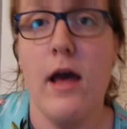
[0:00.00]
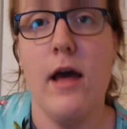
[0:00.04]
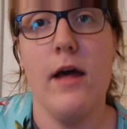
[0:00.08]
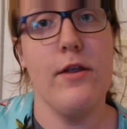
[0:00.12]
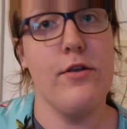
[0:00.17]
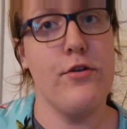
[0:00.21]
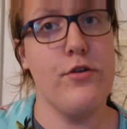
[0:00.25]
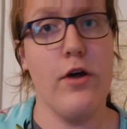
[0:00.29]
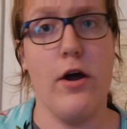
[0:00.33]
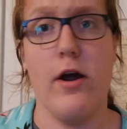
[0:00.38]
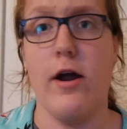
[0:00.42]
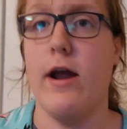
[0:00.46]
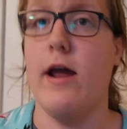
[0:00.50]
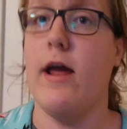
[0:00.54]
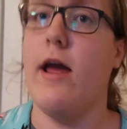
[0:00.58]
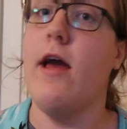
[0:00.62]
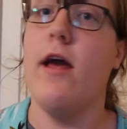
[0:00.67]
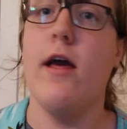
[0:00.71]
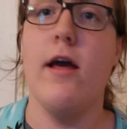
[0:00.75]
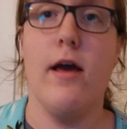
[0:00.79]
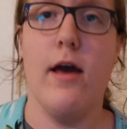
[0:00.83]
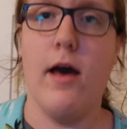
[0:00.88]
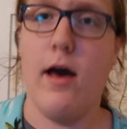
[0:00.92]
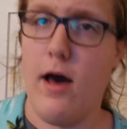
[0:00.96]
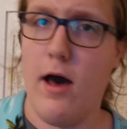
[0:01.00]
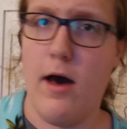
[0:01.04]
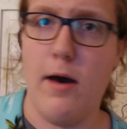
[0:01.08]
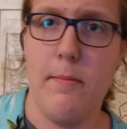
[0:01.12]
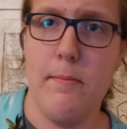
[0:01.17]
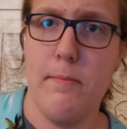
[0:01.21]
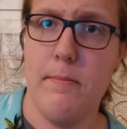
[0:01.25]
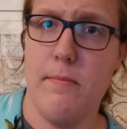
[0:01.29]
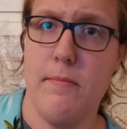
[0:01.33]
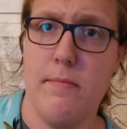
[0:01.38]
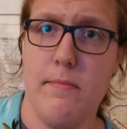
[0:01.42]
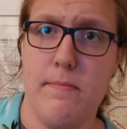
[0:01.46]
Sorry.
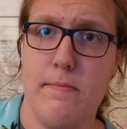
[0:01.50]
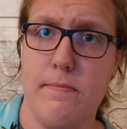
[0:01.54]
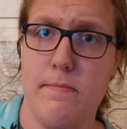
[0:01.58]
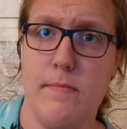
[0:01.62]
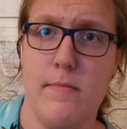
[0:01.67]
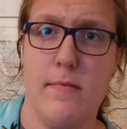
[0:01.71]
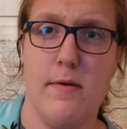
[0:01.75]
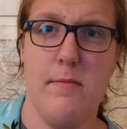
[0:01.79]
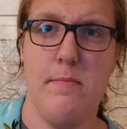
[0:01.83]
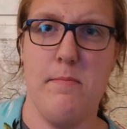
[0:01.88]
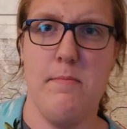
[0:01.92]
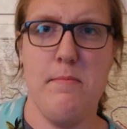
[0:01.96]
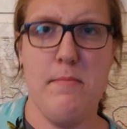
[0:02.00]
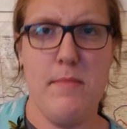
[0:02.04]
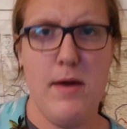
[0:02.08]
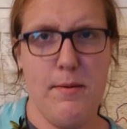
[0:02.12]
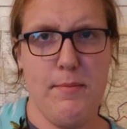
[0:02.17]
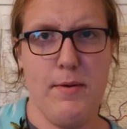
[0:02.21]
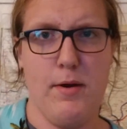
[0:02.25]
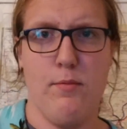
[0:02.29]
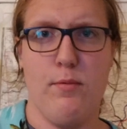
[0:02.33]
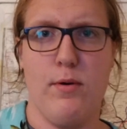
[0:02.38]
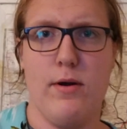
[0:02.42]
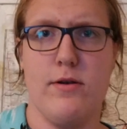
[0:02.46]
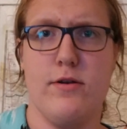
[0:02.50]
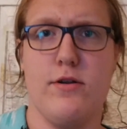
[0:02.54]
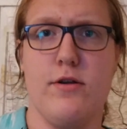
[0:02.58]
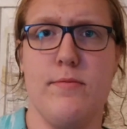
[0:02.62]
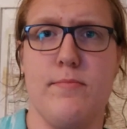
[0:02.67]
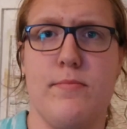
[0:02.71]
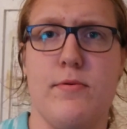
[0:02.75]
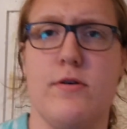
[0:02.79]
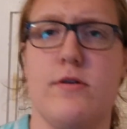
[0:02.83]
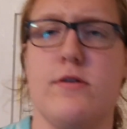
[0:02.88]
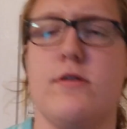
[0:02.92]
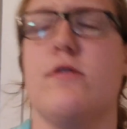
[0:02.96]
Maybe it wasn't too
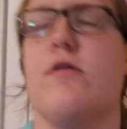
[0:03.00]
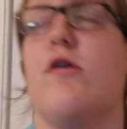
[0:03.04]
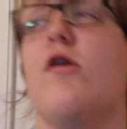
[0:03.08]
personal.